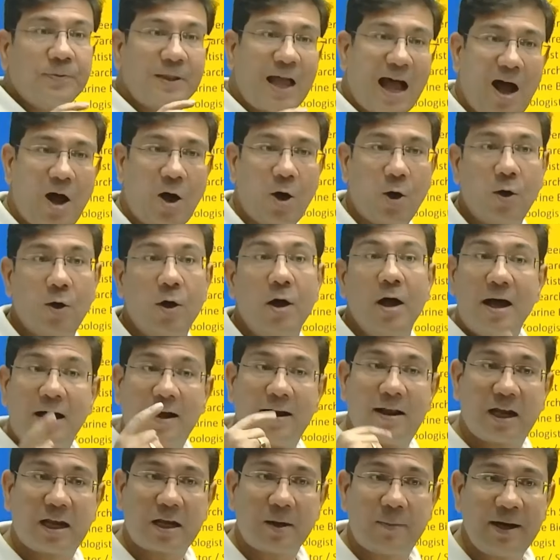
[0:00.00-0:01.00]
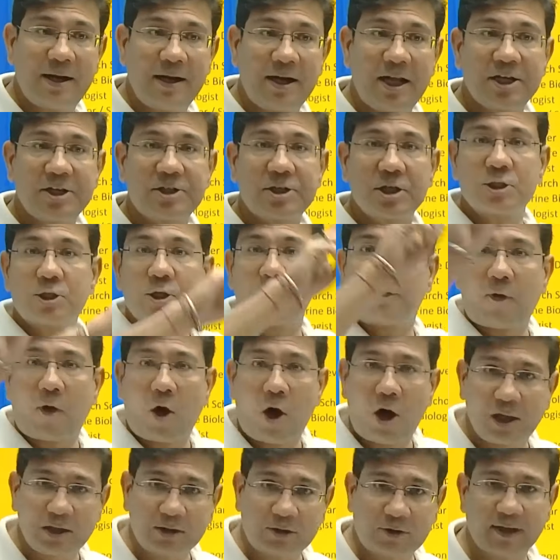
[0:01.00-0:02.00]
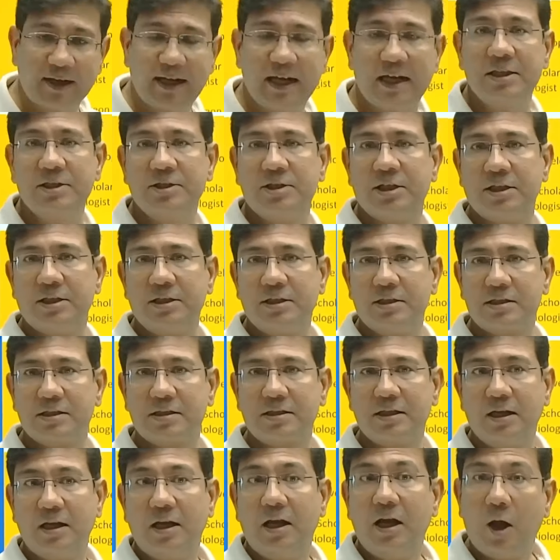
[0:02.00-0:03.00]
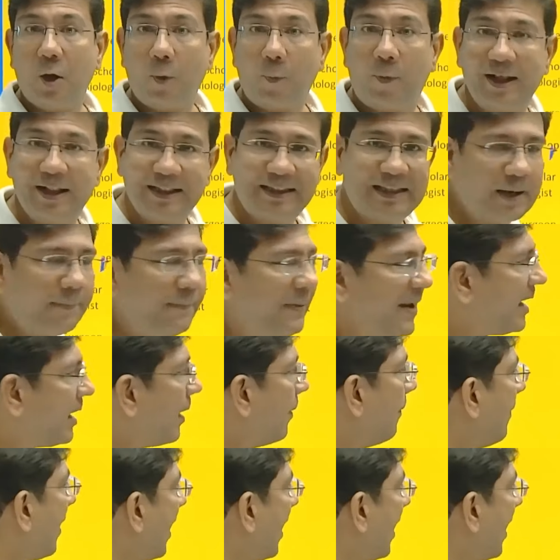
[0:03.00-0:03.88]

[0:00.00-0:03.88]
Now, recommendations of all three engines will then be